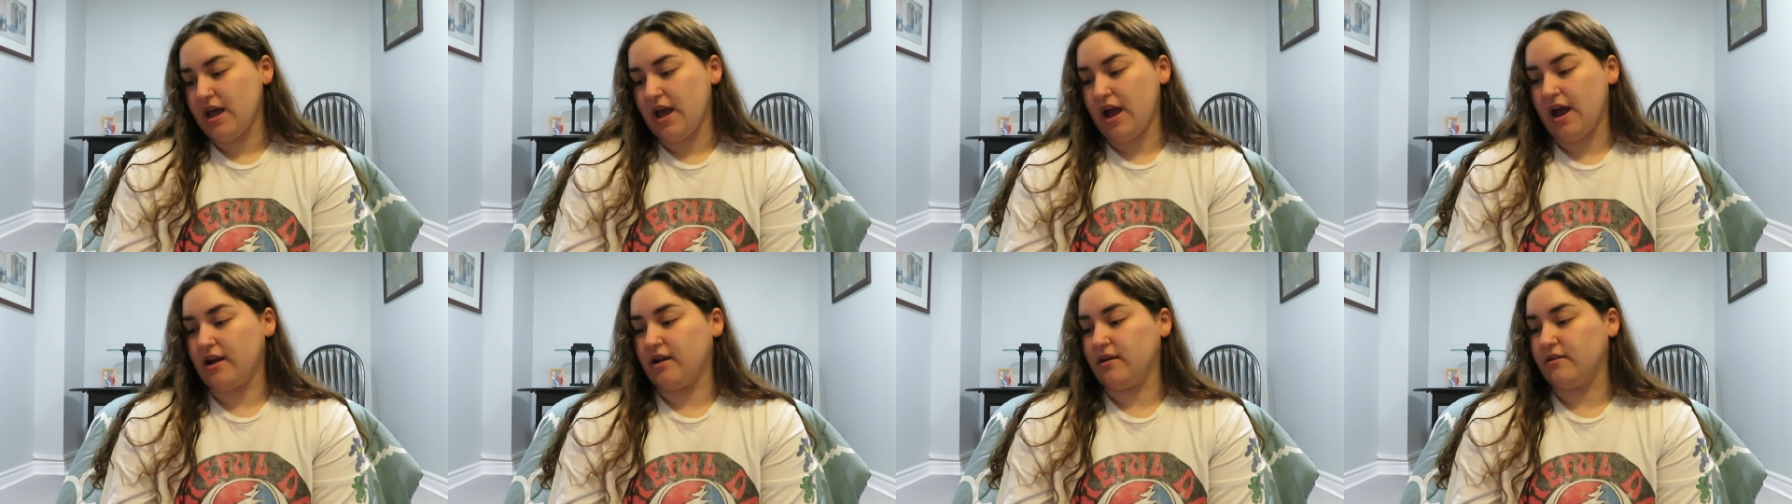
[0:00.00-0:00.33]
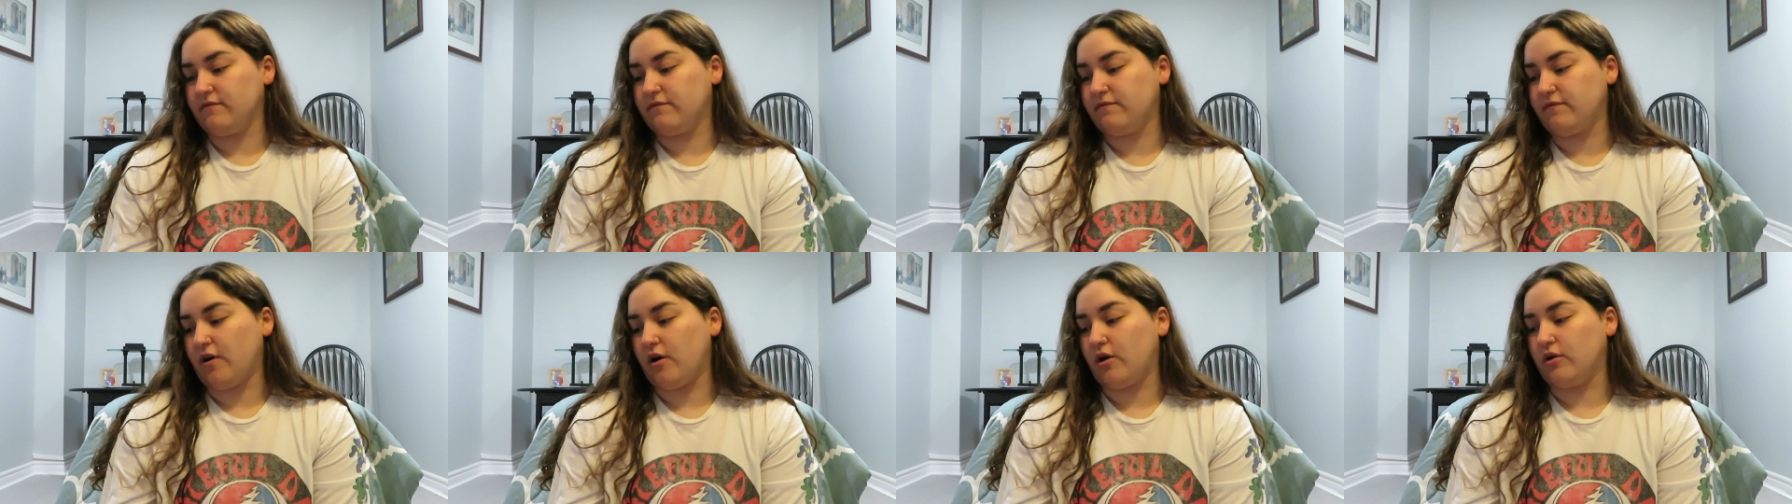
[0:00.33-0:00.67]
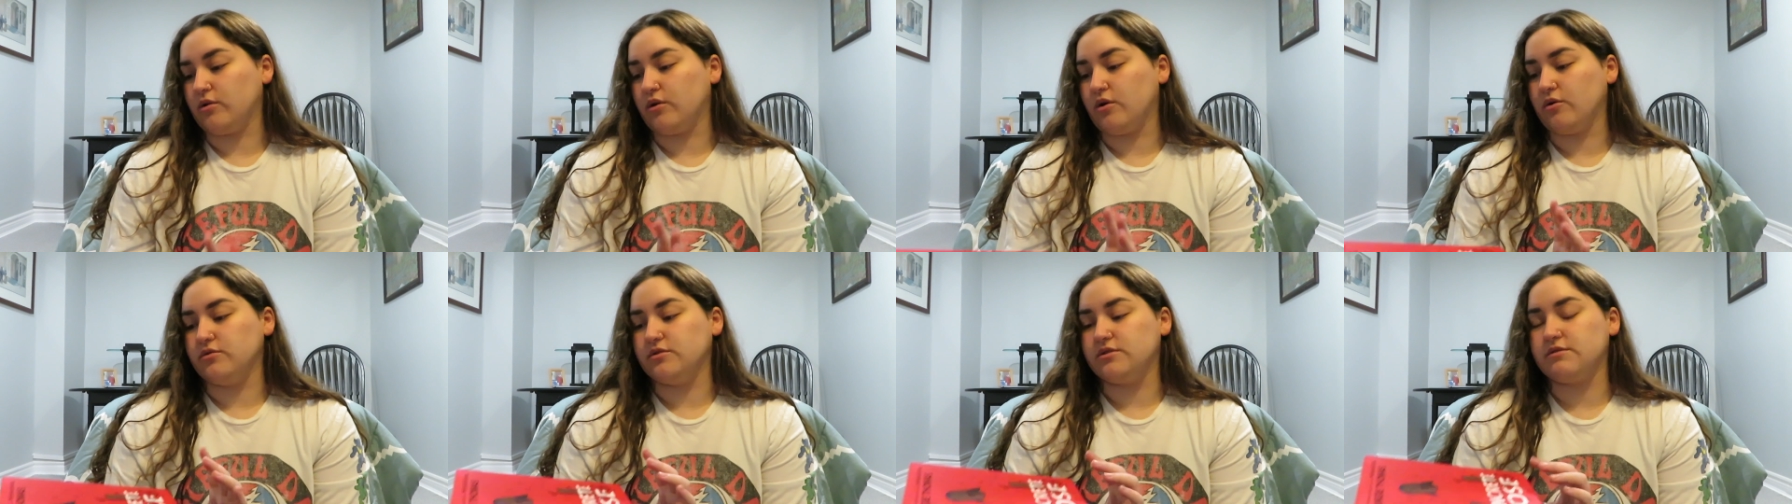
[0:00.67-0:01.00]
and it
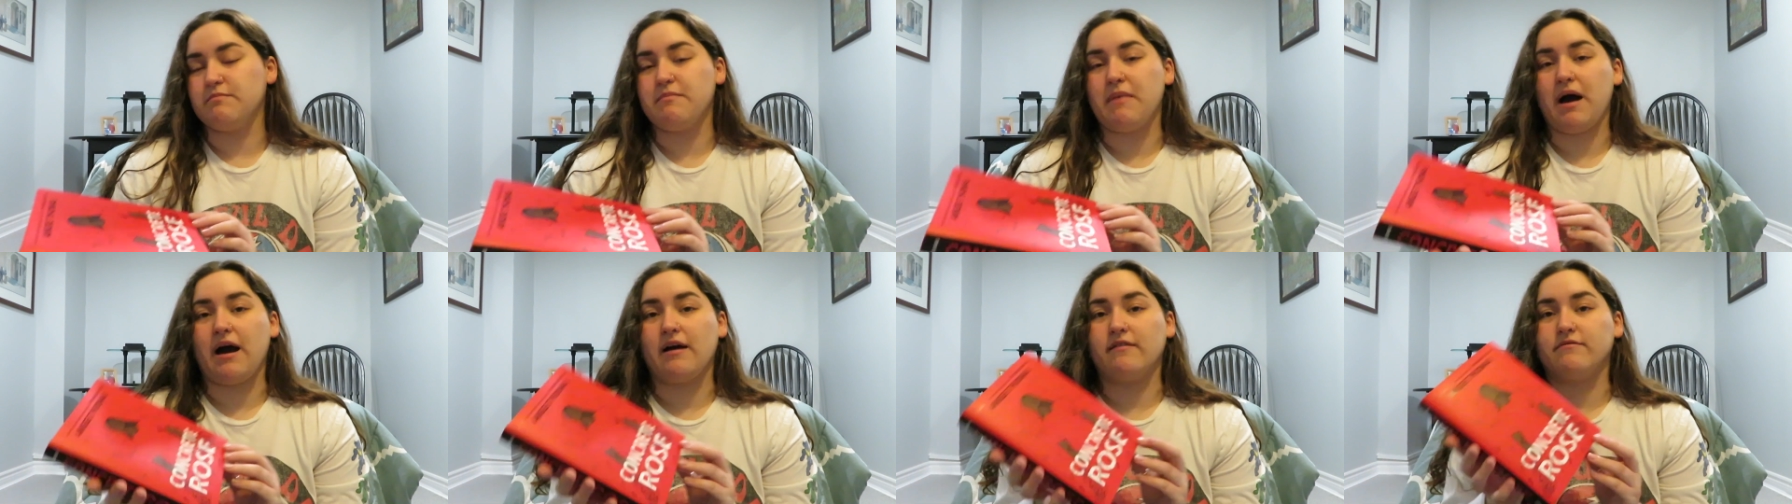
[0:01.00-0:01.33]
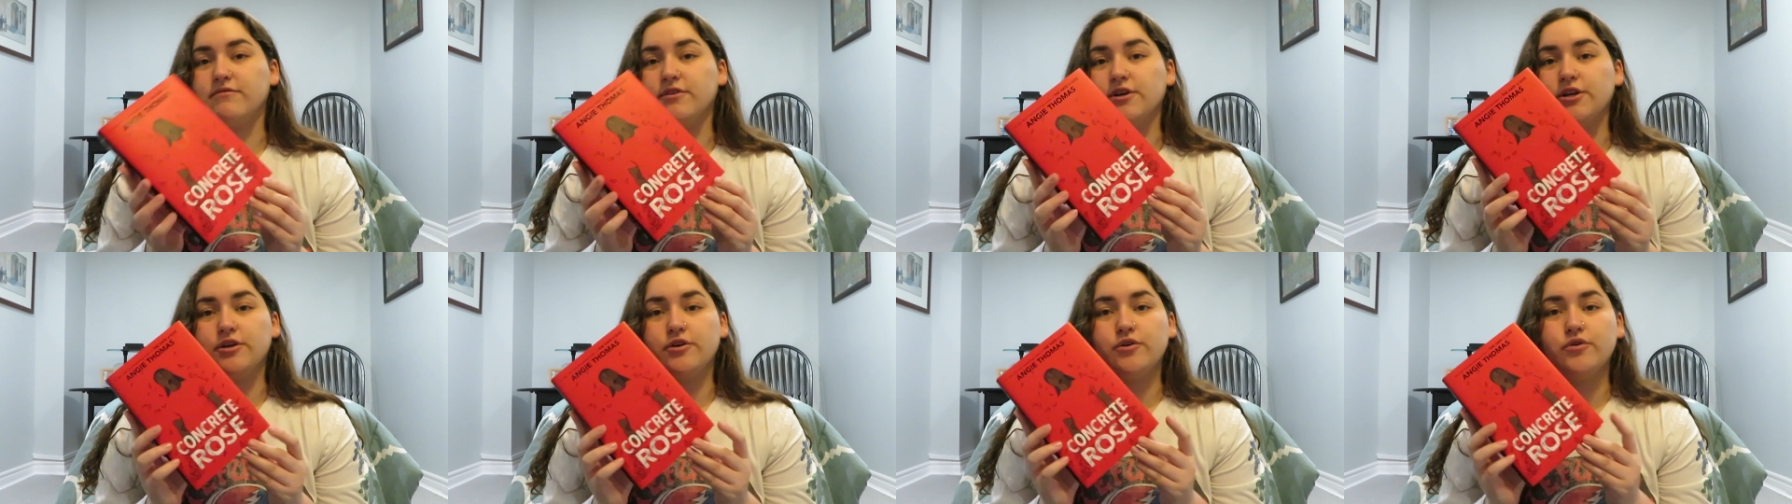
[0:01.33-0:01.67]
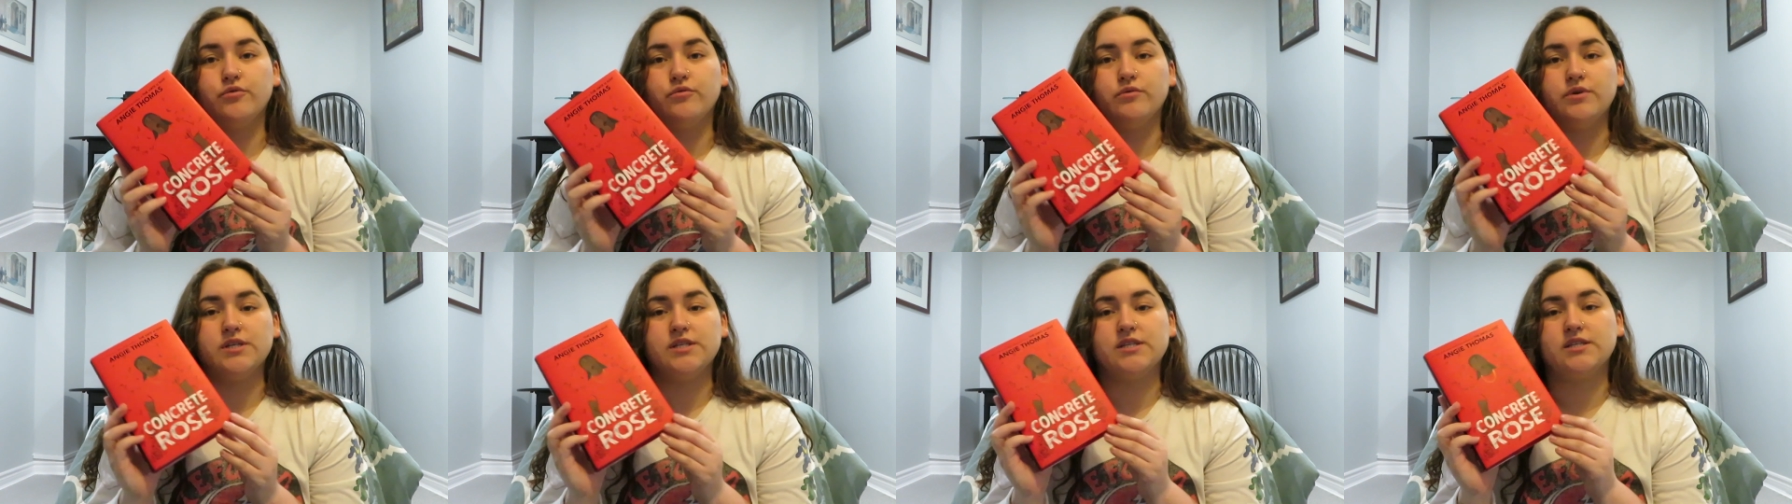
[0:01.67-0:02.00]
follows Maverick,
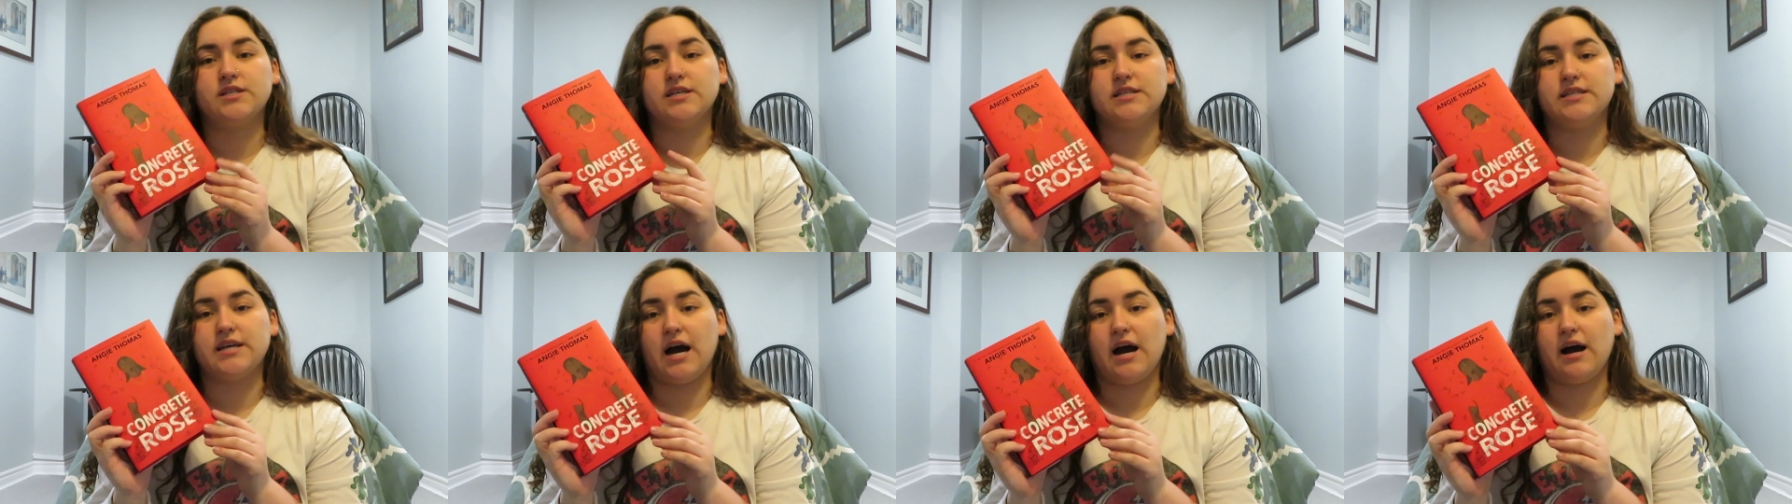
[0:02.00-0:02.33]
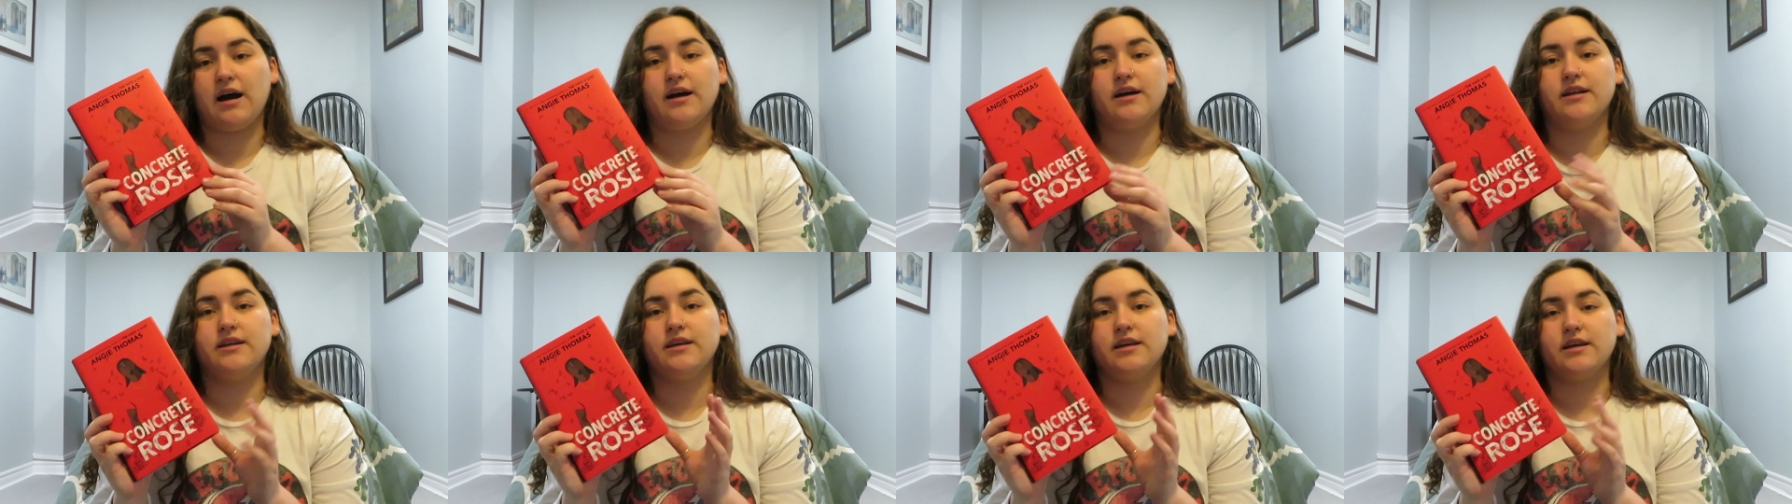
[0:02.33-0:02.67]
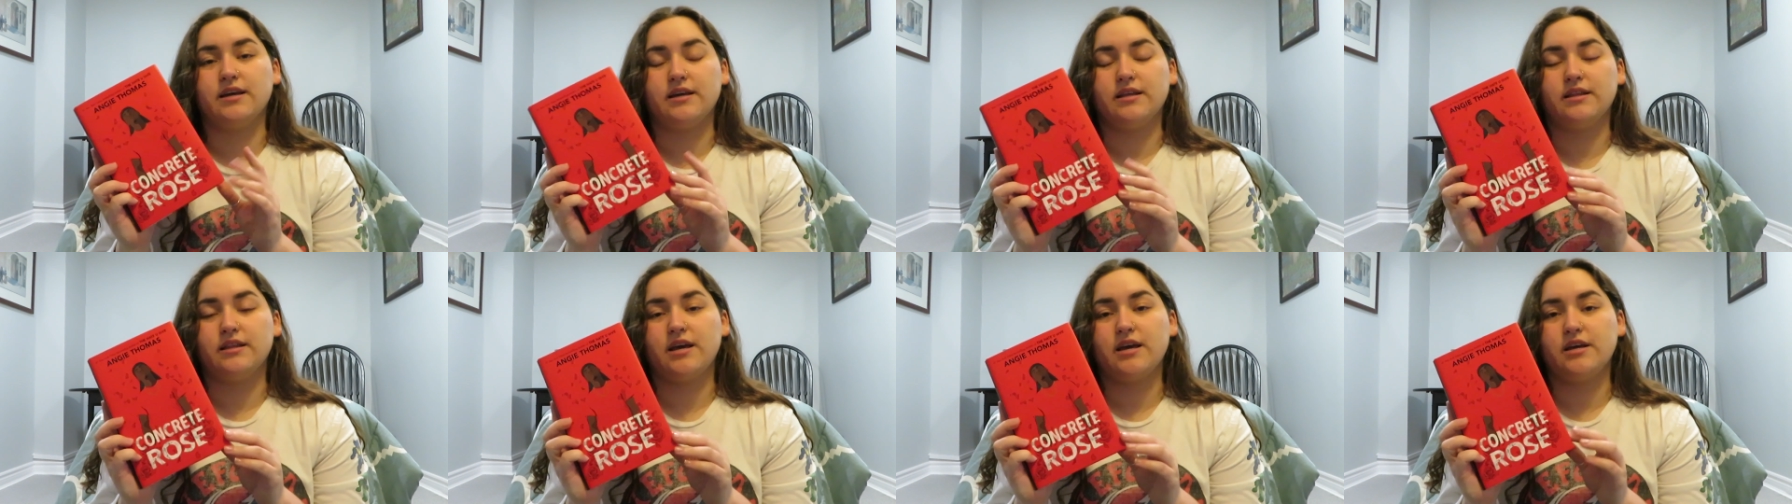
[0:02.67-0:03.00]
who is the dad
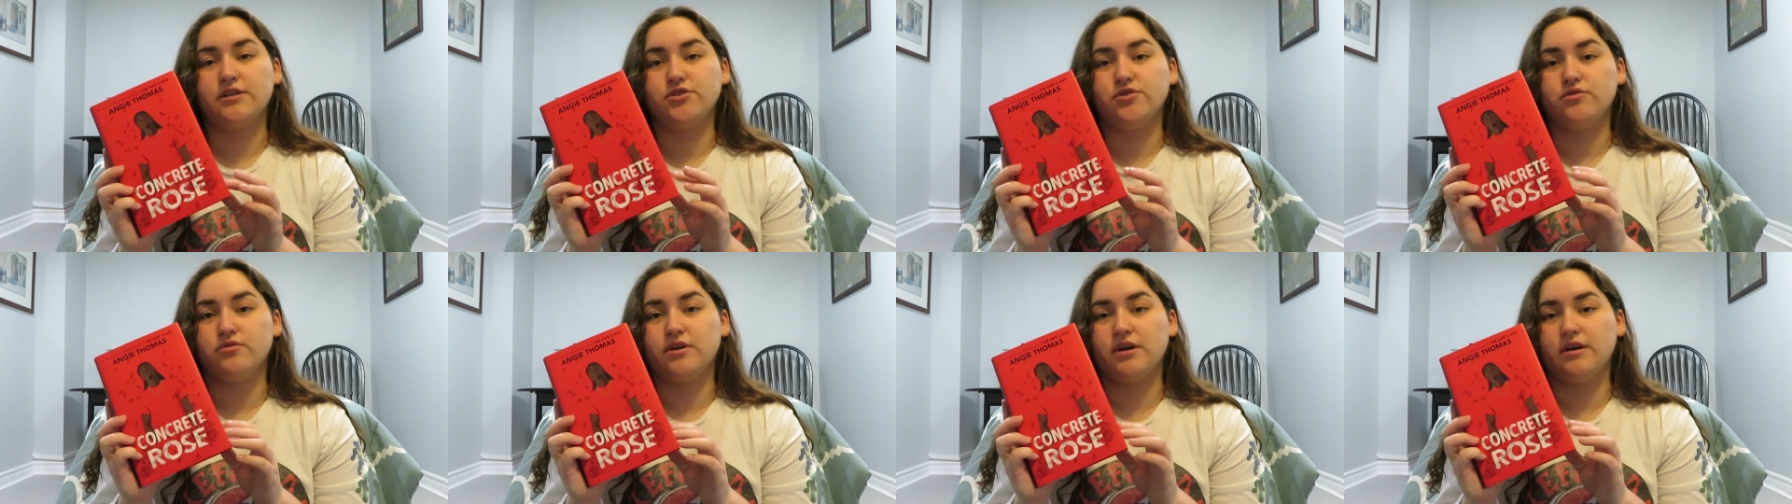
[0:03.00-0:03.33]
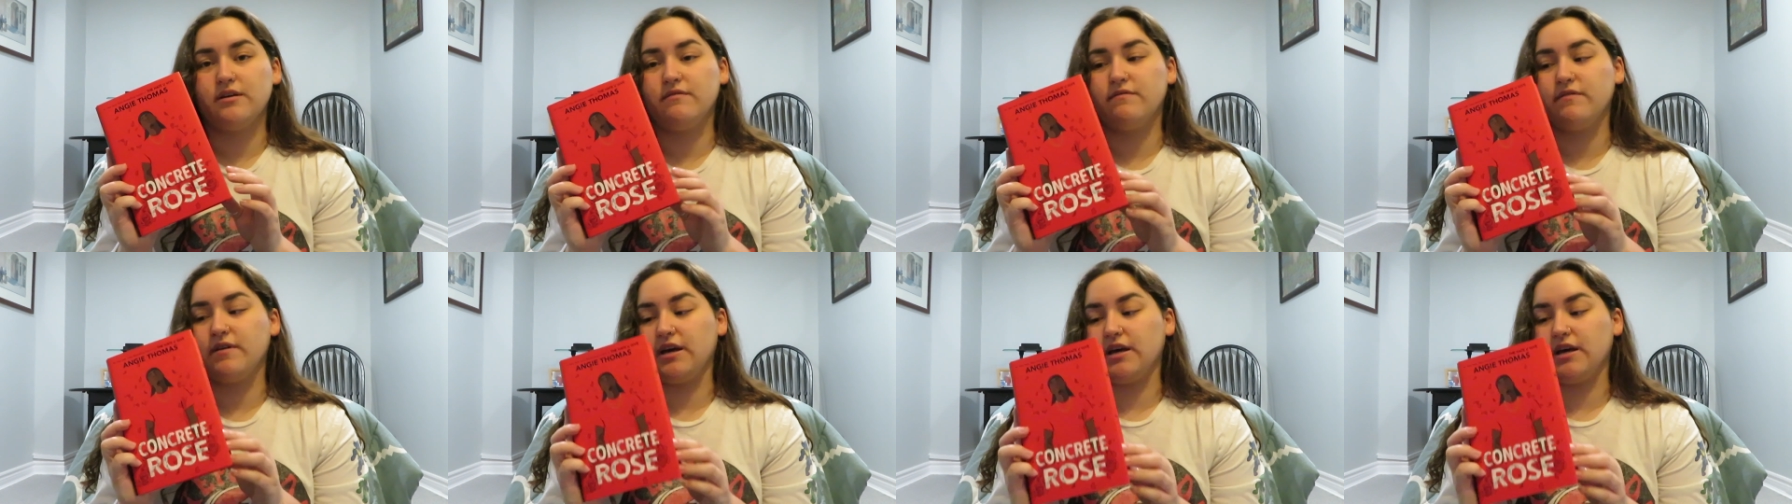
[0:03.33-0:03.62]
in The Hate You Give,